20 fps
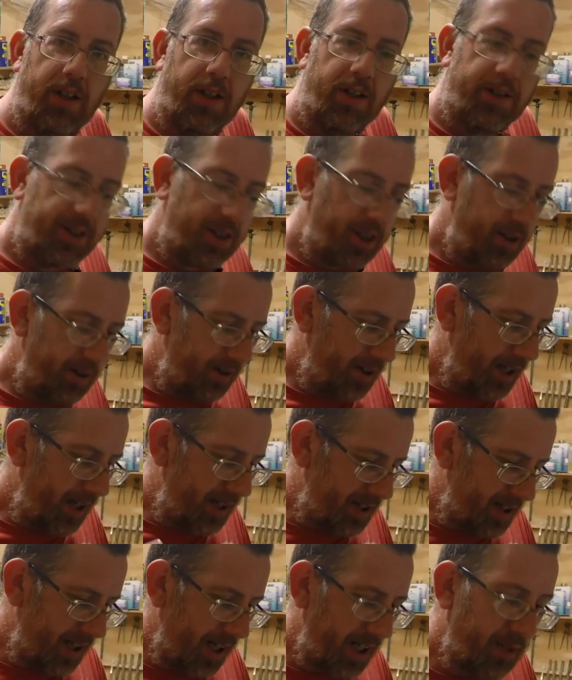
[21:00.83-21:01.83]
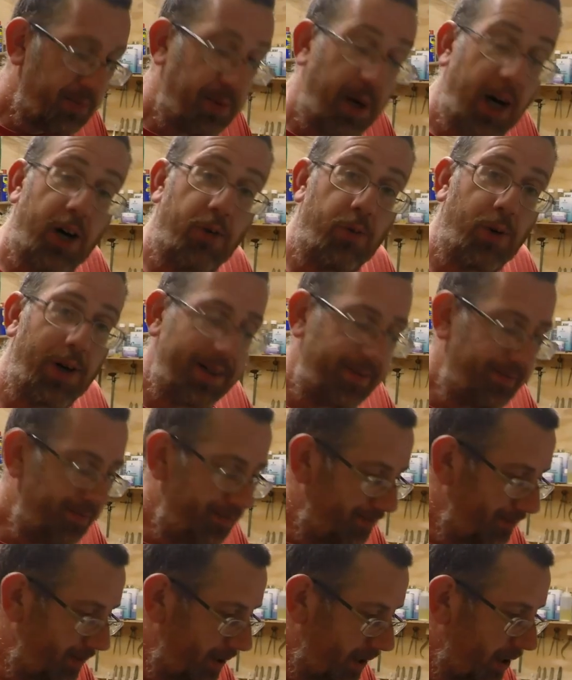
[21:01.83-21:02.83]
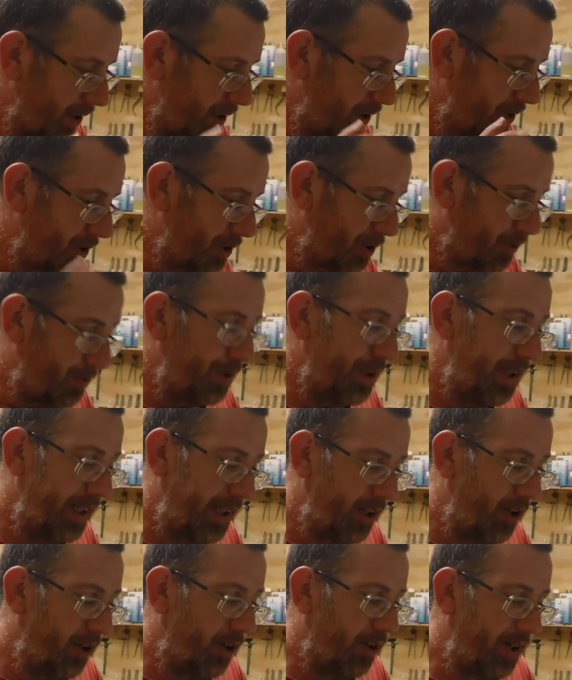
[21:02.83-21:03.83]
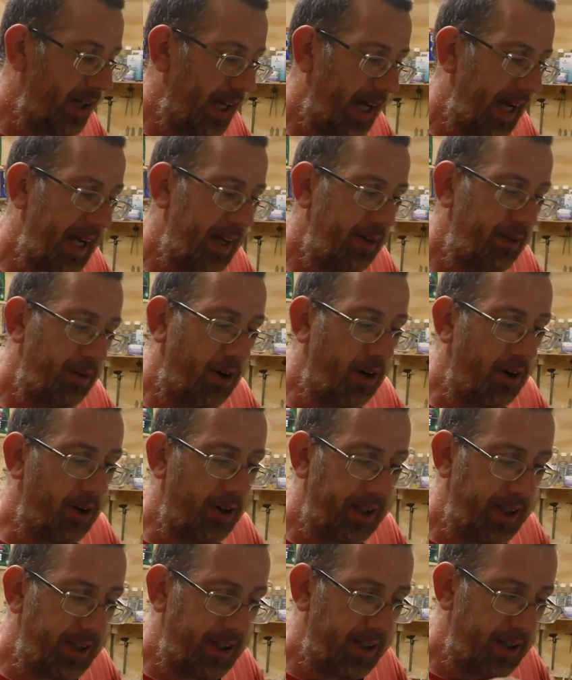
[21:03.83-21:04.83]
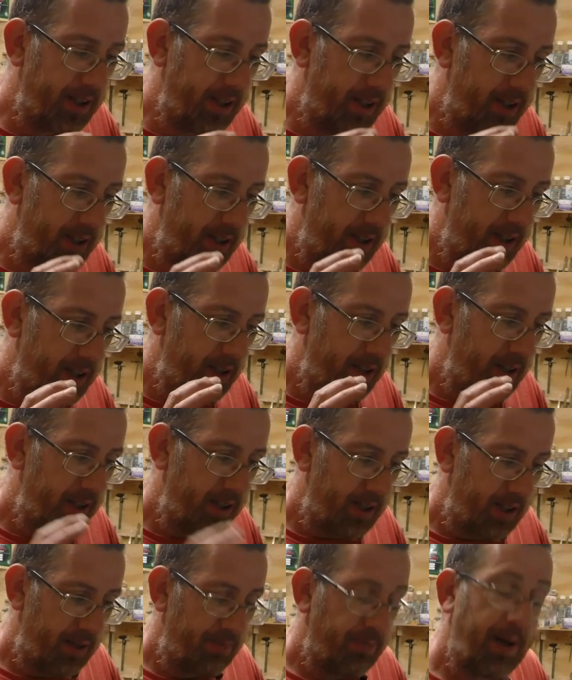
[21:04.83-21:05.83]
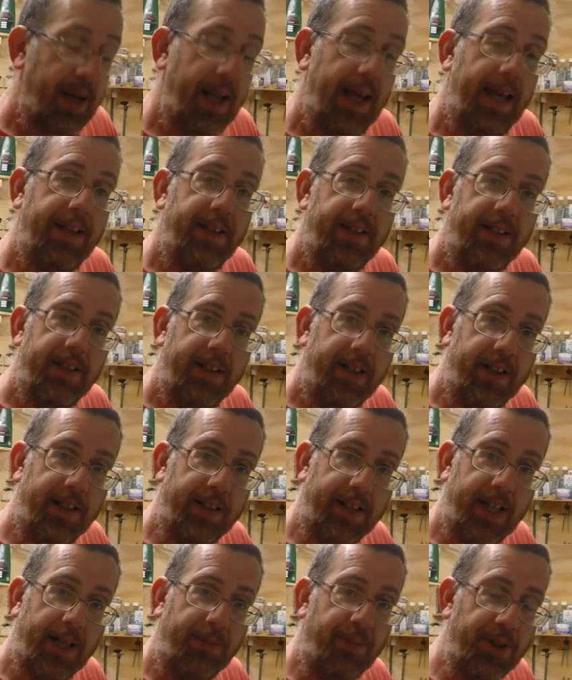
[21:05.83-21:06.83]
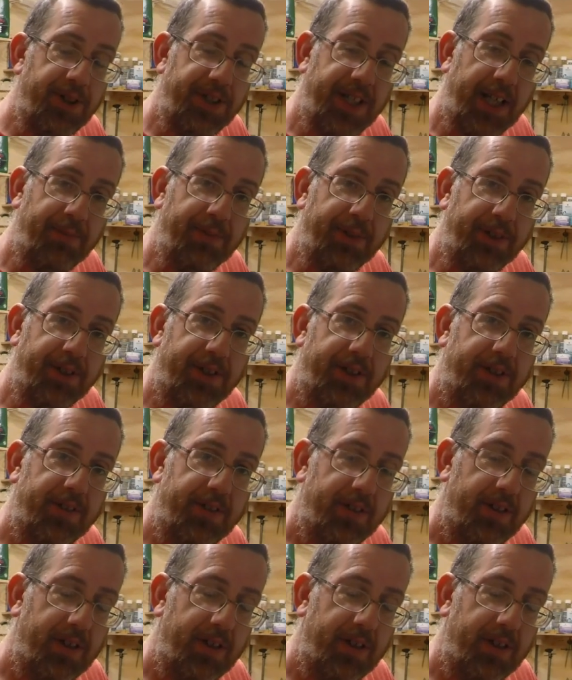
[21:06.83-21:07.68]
So that's the end of part one, just really on how I plan and cut my segments.